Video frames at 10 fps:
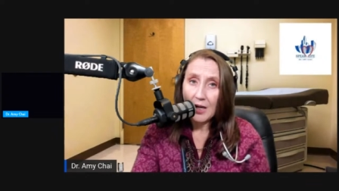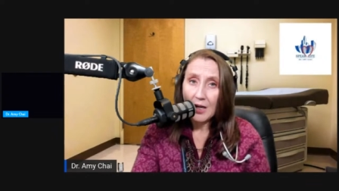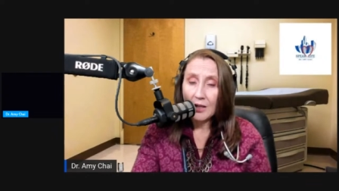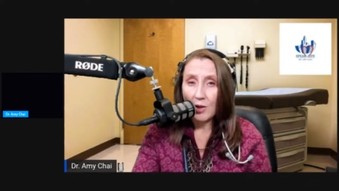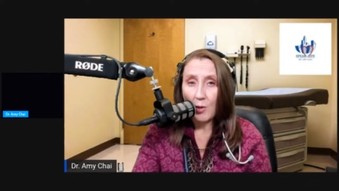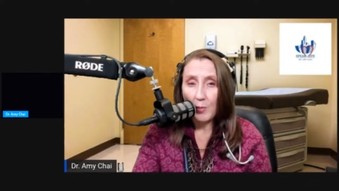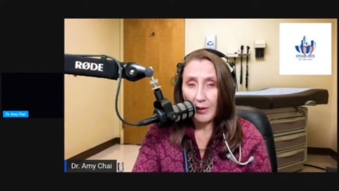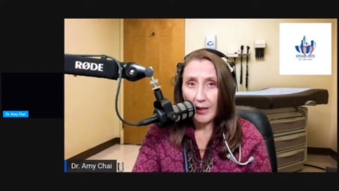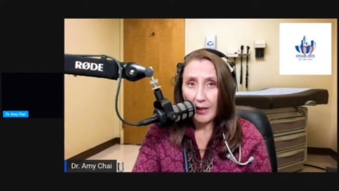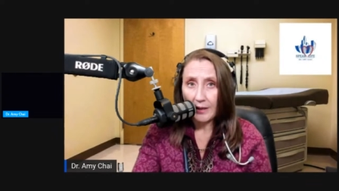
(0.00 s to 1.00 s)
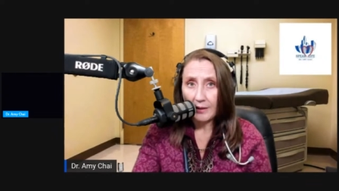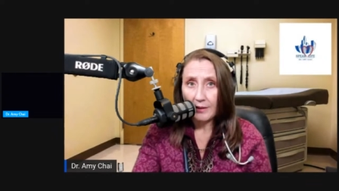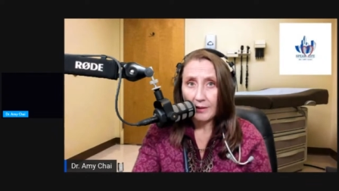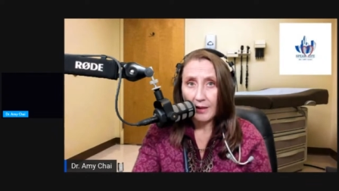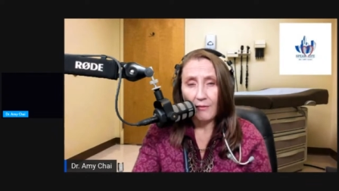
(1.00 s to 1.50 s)
So please,
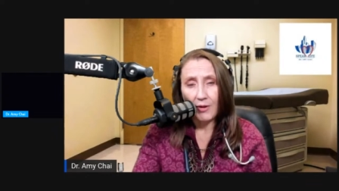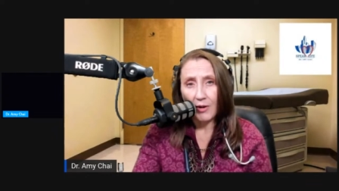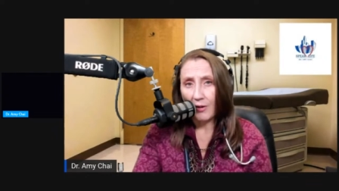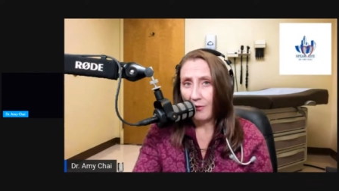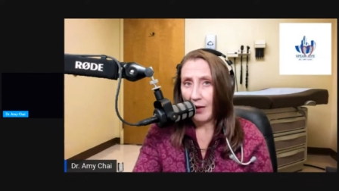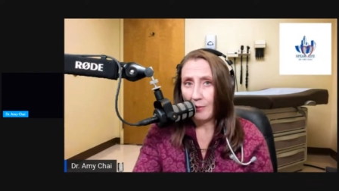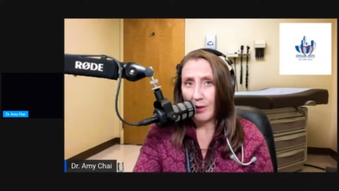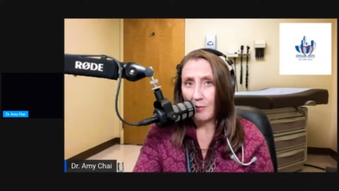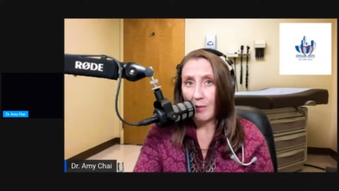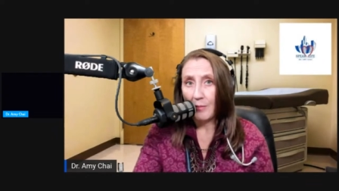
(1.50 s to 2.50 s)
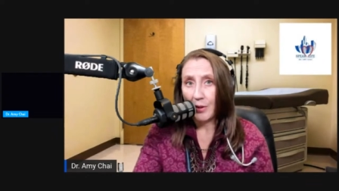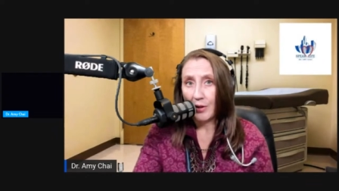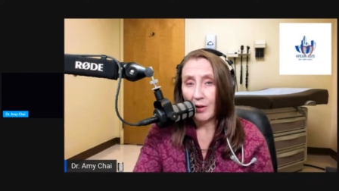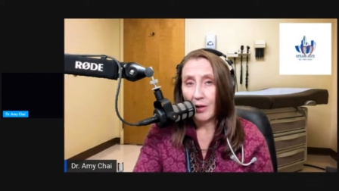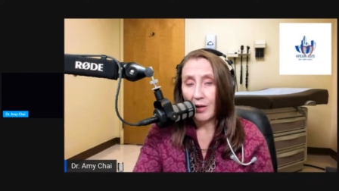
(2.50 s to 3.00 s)
if you're a family
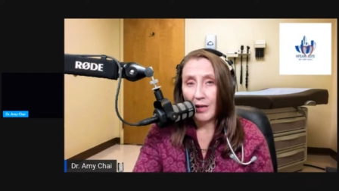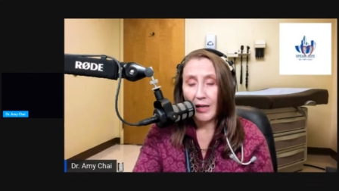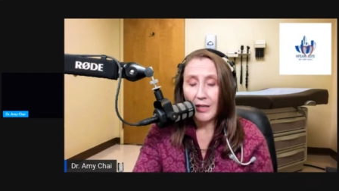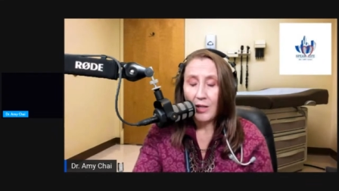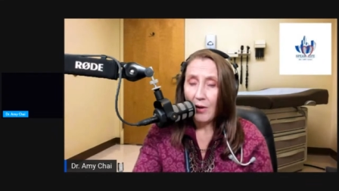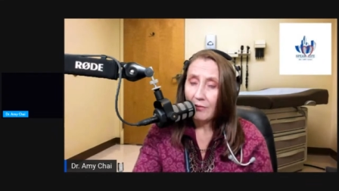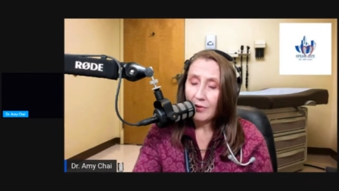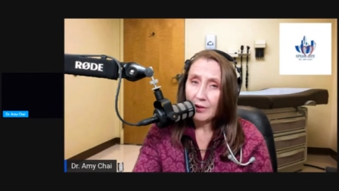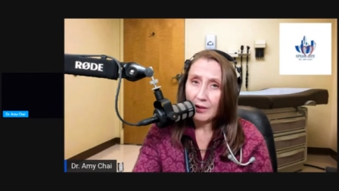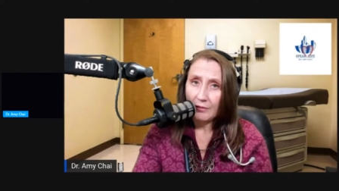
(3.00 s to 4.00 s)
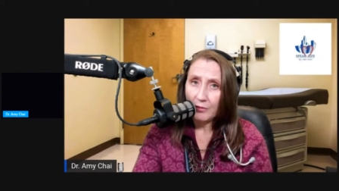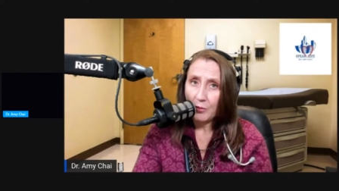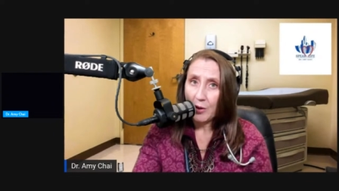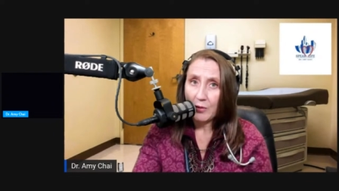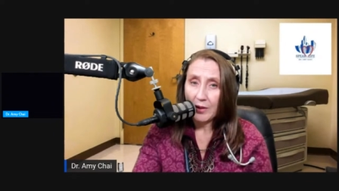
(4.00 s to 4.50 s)
member and you have a loved
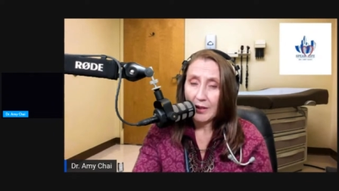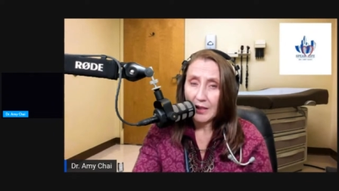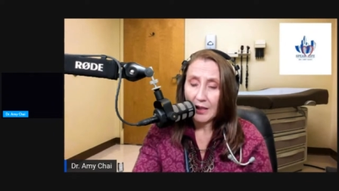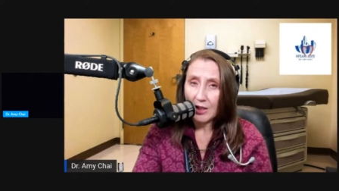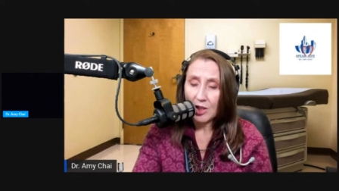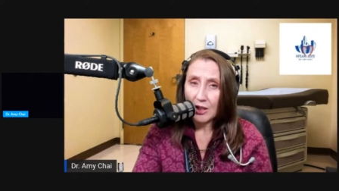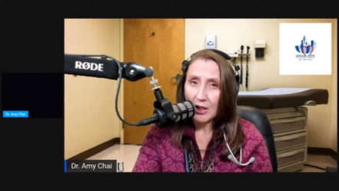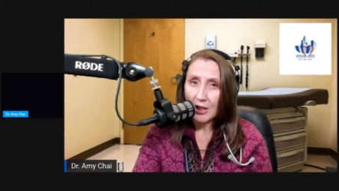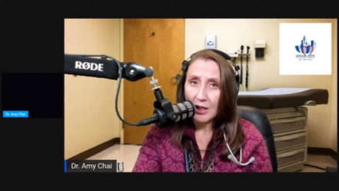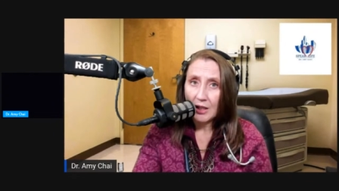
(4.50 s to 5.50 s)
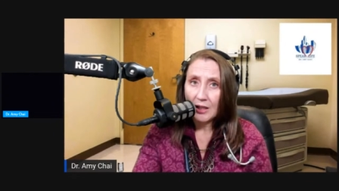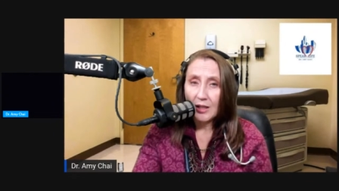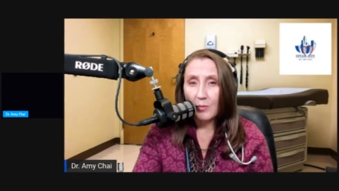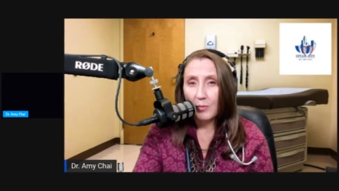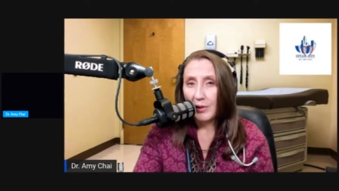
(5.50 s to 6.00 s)
one with addiction,
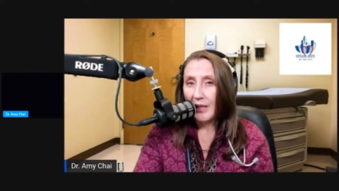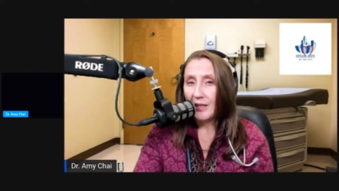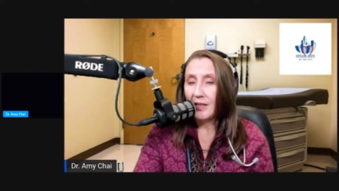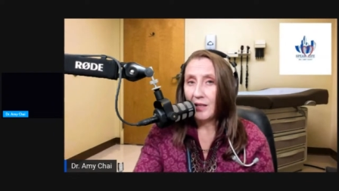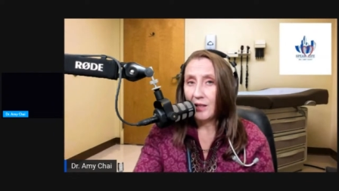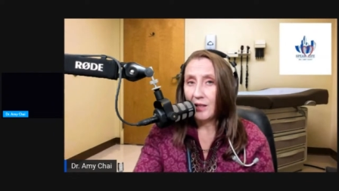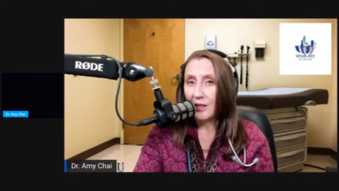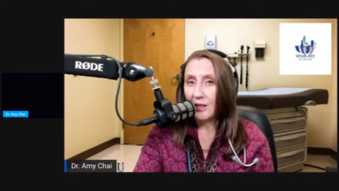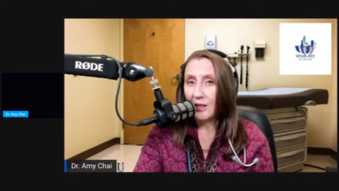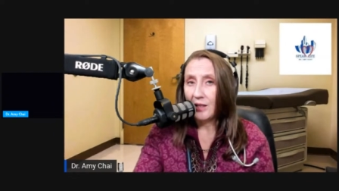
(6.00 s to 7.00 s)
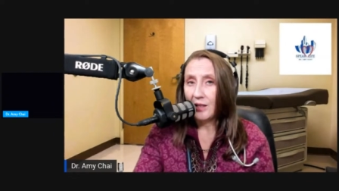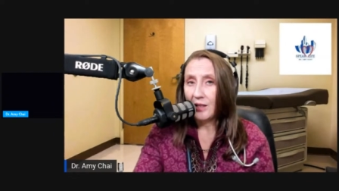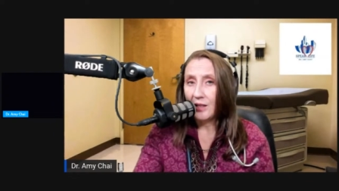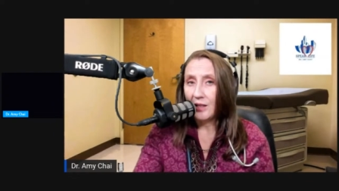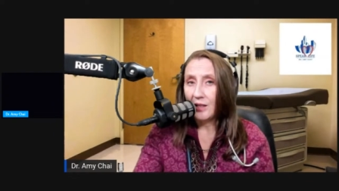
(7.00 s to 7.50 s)
please encourage
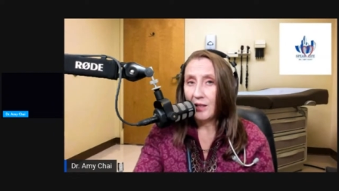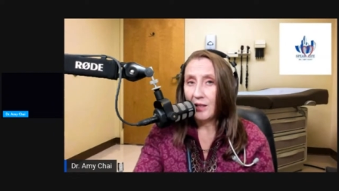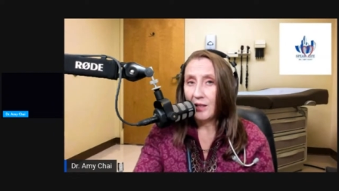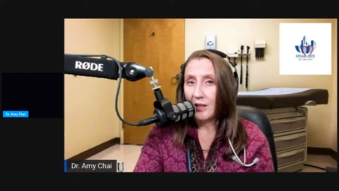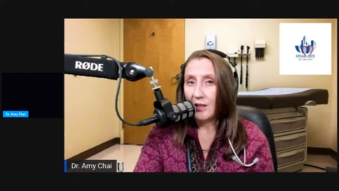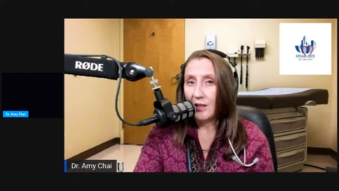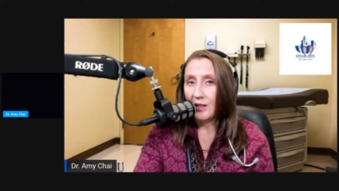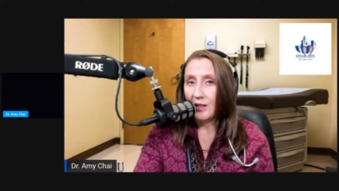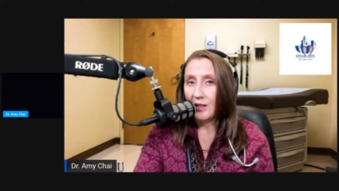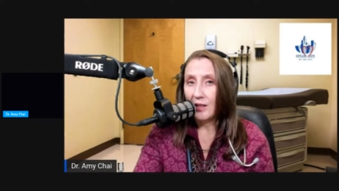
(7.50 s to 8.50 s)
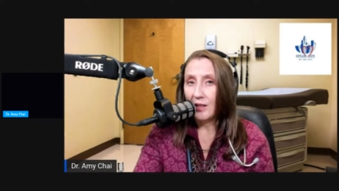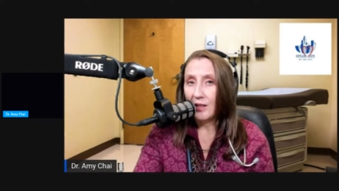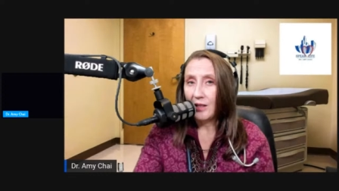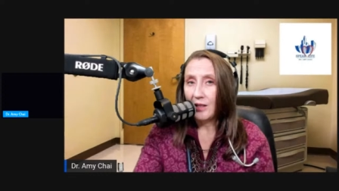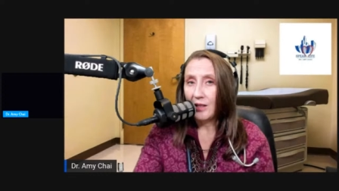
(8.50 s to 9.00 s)
them to get the
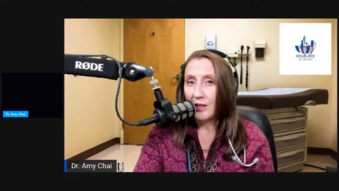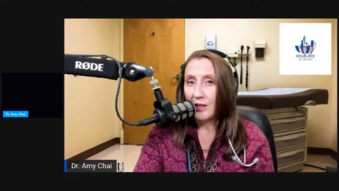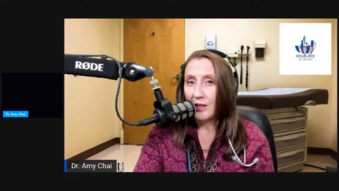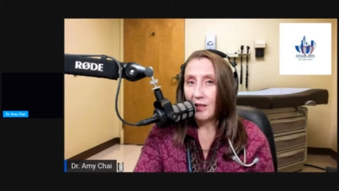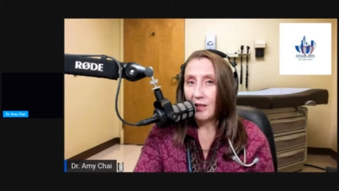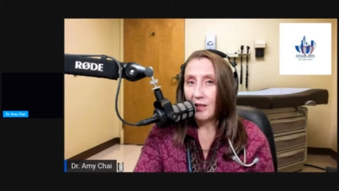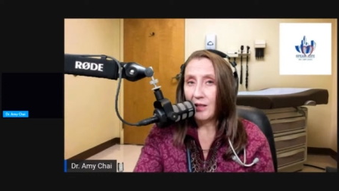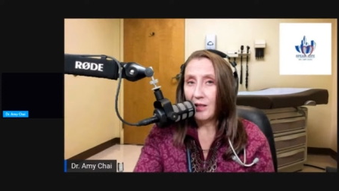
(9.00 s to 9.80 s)
treatment that they need.